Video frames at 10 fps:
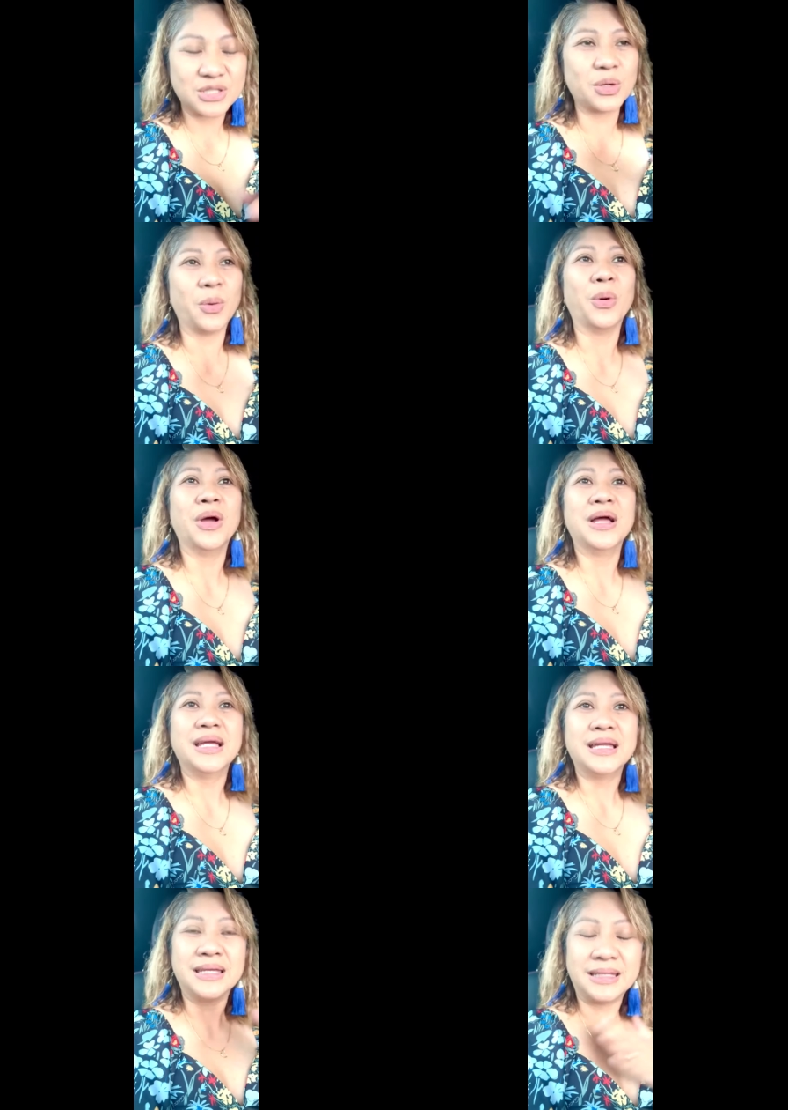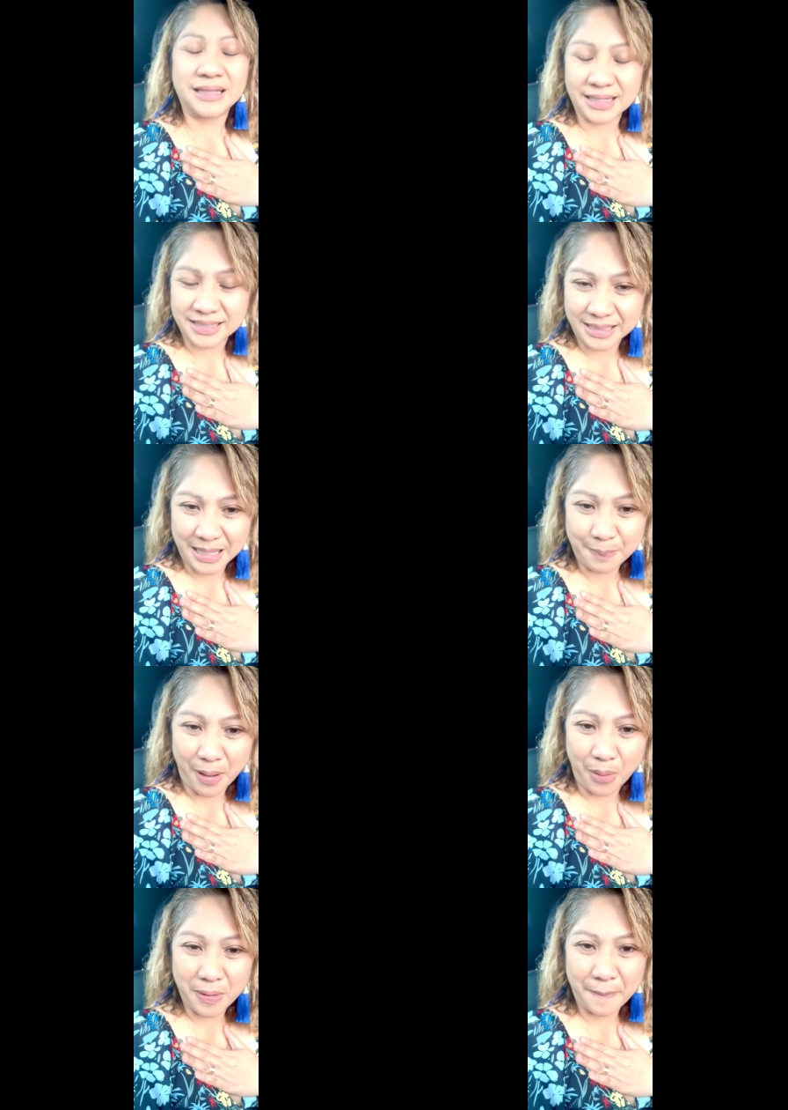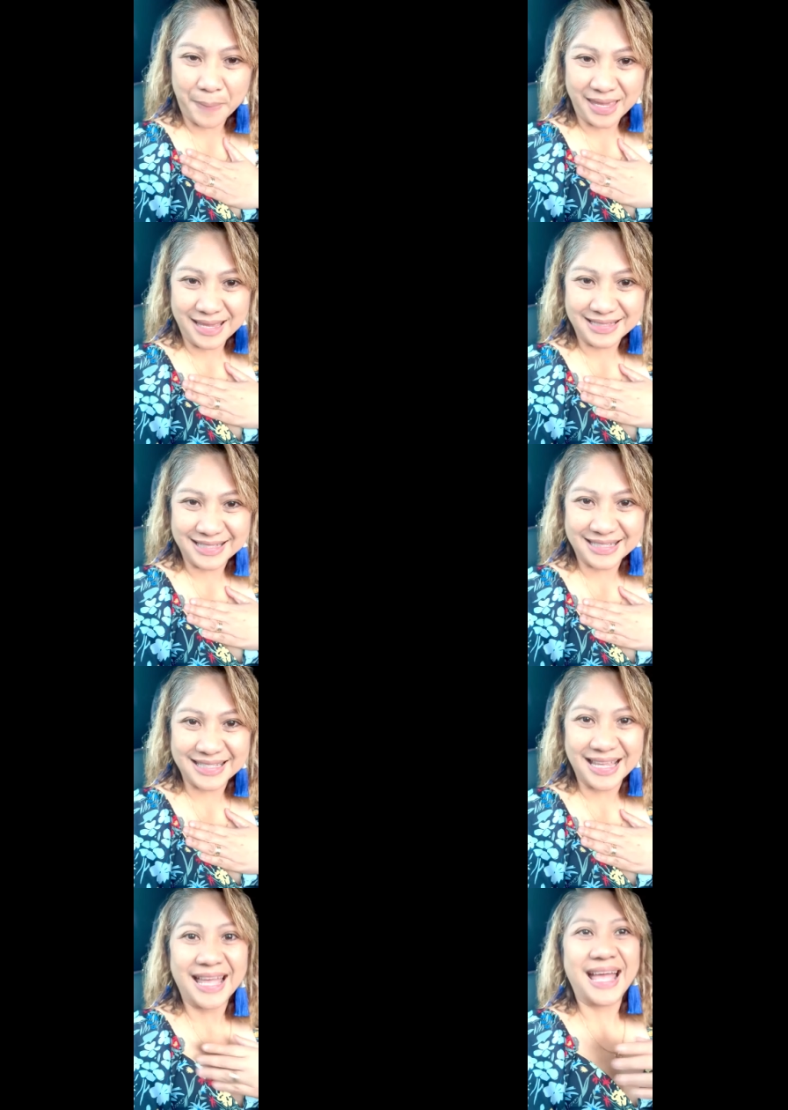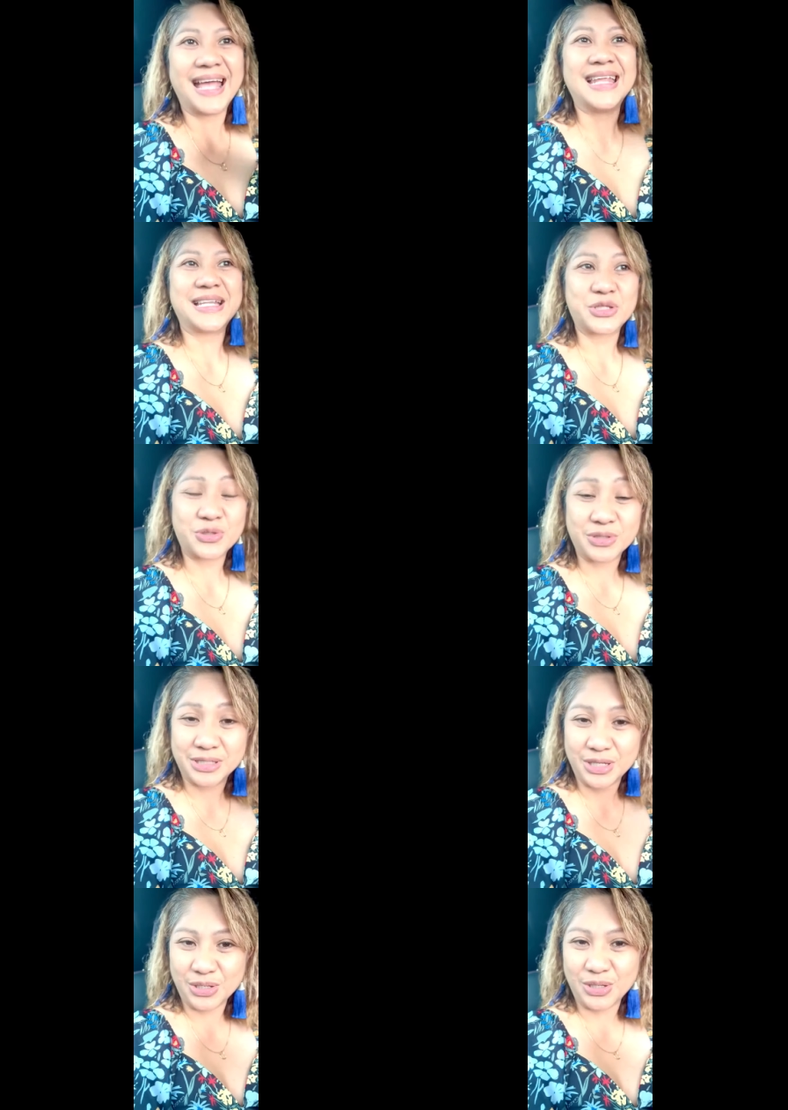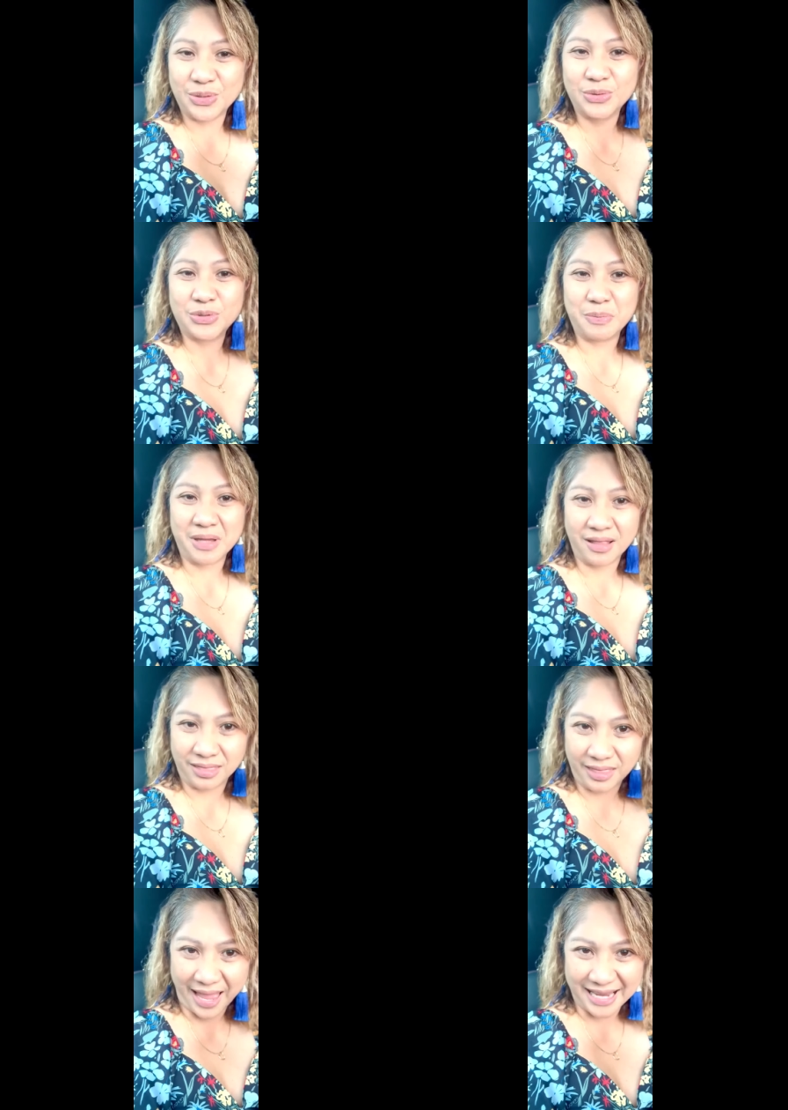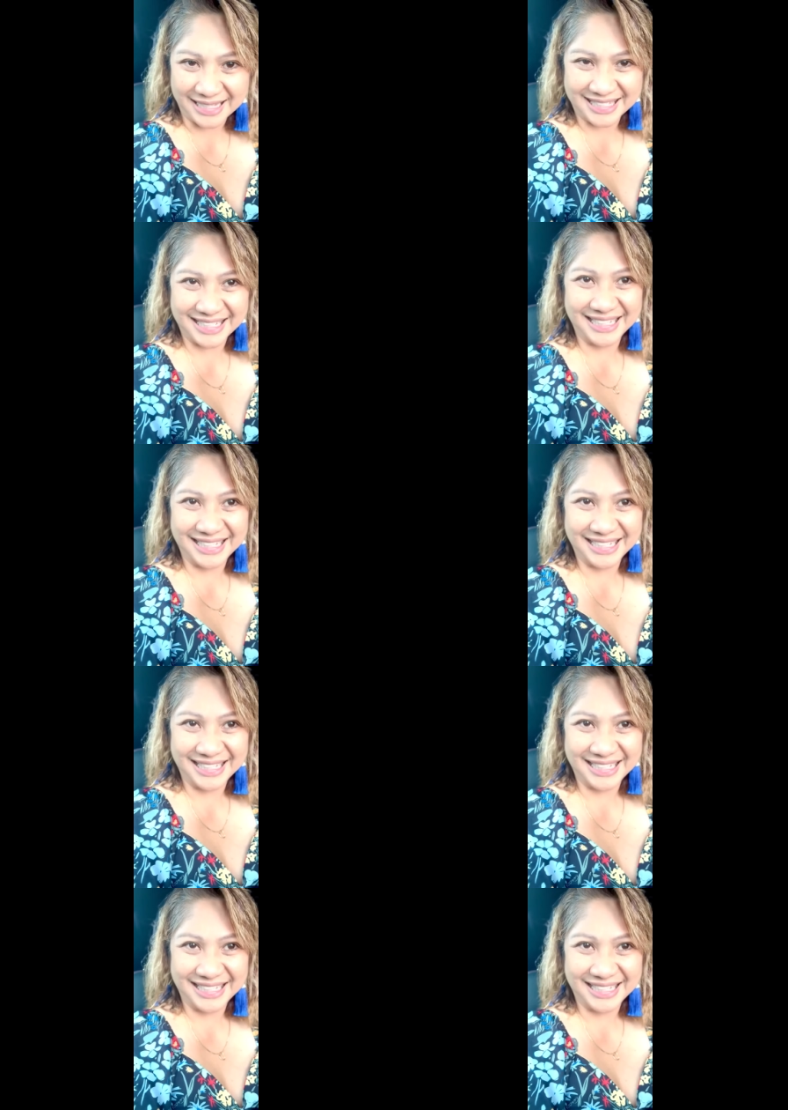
So let's keep our peace and let us continue to be a light